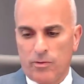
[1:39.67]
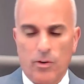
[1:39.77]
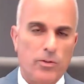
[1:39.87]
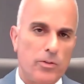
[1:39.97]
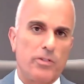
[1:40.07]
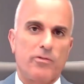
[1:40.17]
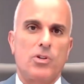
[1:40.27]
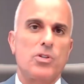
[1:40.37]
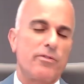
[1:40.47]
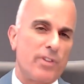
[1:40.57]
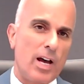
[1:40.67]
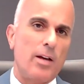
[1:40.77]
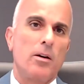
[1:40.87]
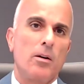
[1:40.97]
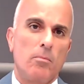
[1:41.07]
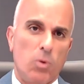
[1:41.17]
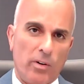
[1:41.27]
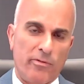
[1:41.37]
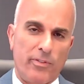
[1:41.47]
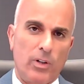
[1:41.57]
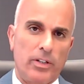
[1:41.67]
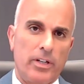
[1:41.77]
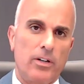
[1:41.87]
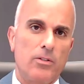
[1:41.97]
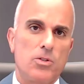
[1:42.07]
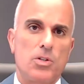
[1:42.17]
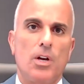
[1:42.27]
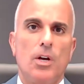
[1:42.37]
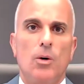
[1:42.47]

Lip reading: further diversify portfolios